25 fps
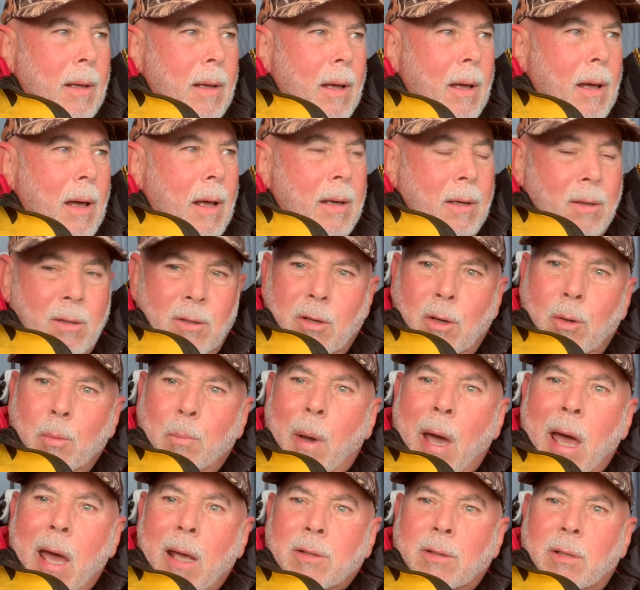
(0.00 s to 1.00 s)
I didn't do
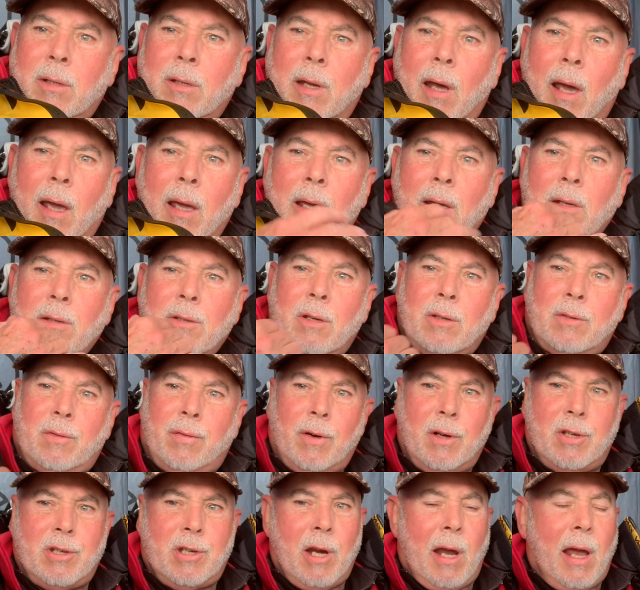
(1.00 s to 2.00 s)
bad today, just
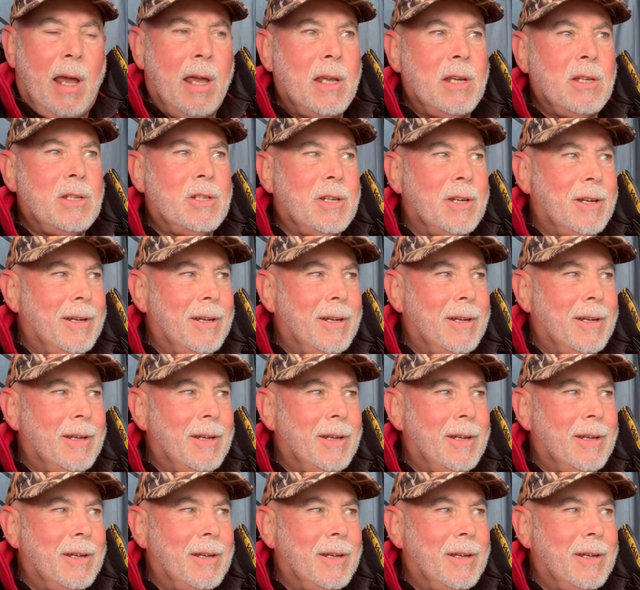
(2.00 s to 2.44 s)
for a change.